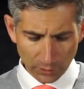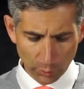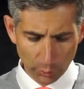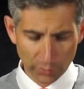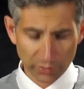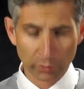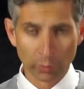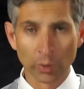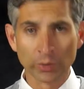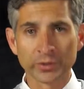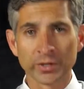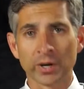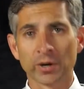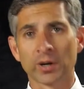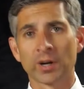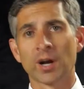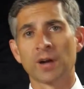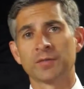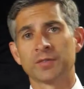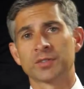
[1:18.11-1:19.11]
When the
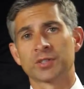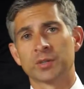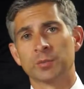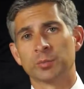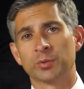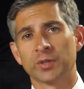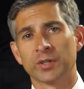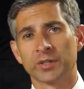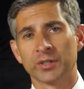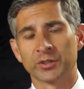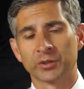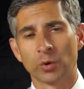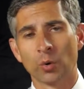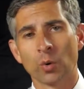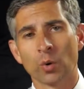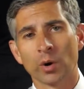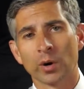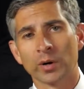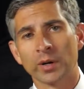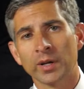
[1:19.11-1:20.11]
rotator cuff is completely
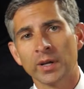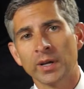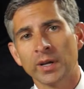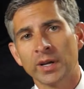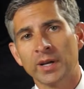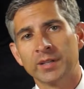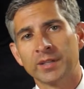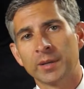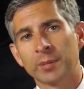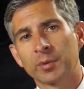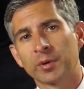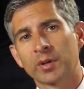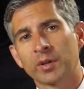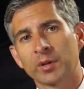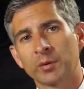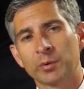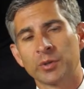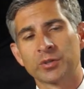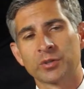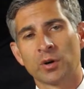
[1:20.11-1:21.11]
torn, it
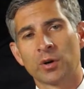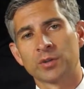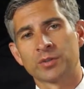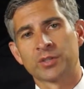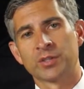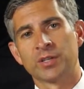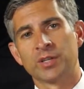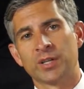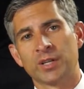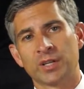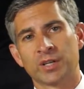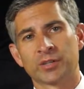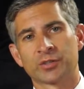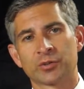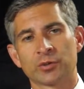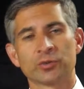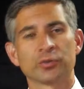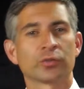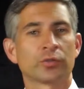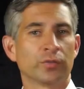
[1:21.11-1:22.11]
typically results in needing
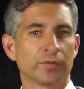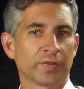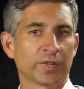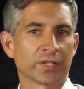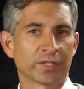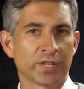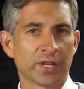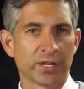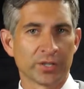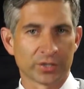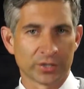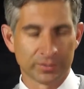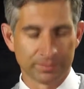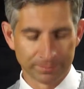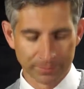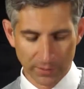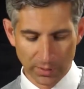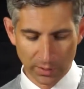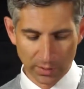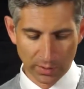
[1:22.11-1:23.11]
surgical fixation.
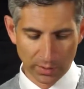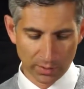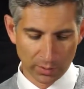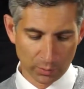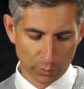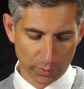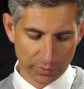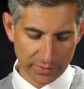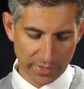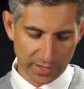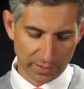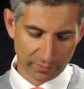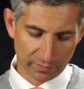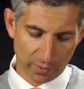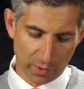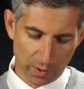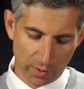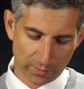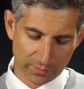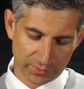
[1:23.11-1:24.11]
What that
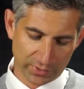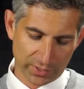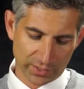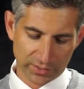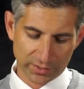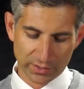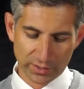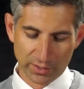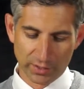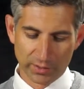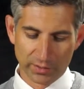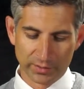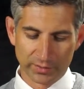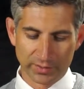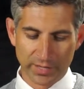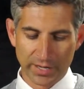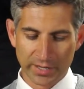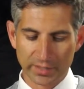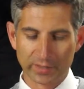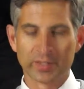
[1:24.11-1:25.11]
involves is
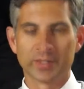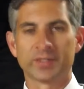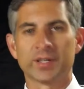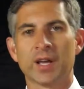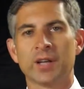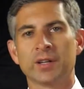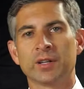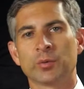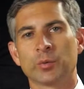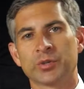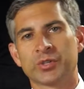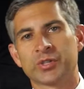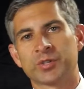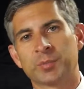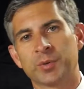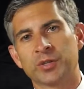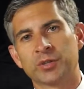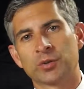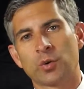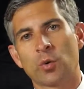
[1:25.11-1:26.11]
taking the tendon, which
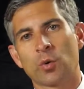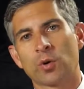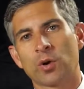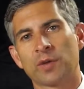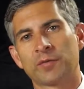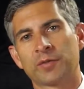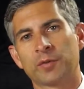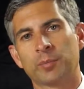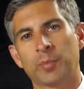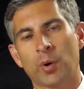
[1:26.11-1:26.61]
has been torn off the